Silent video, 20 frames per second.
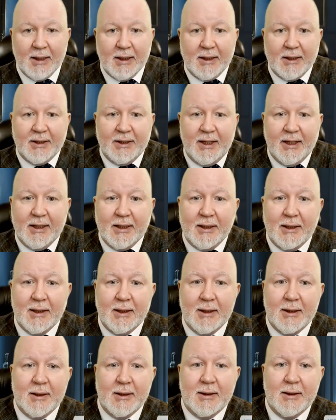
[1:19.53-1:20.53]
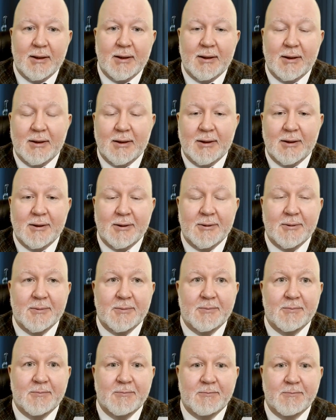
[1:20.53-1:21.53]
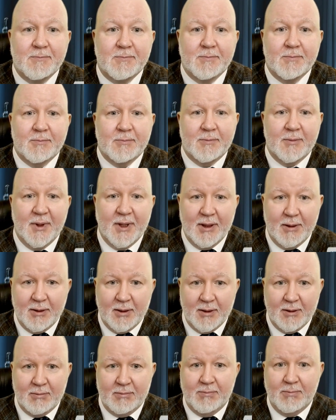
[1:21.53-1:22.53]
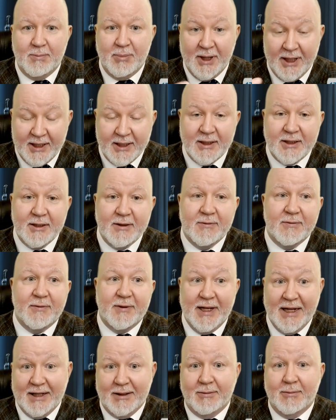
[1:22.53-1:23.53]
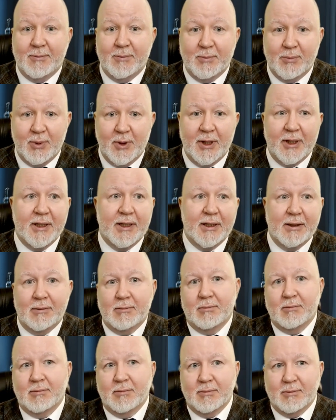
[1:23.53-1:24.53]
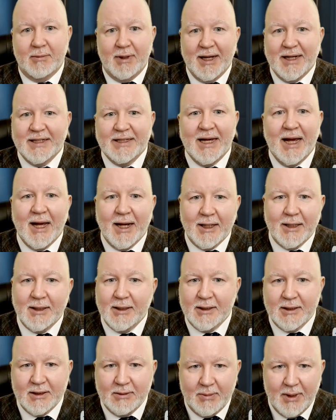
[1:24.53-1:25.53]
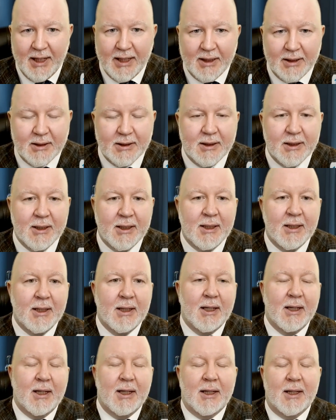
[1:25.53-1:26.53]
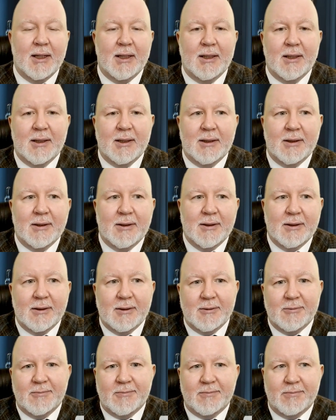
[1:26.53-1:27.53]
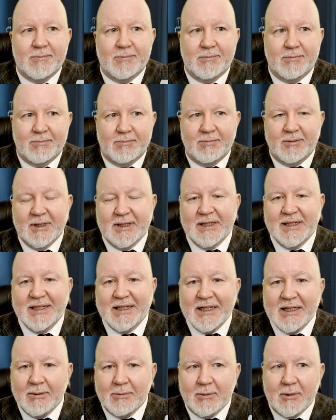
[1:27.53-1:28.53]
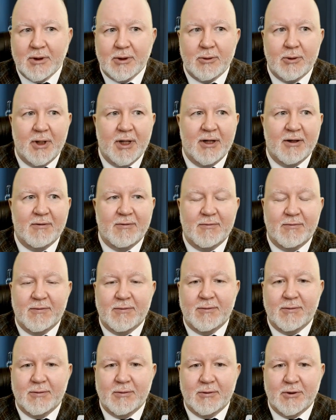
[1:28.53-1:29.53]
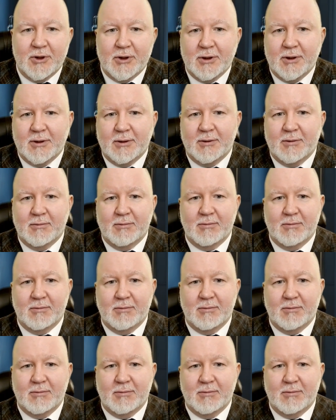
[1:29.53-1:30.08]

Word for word: then uh, the plaintiff, the party in attack, in demand, uh, is deemed to have just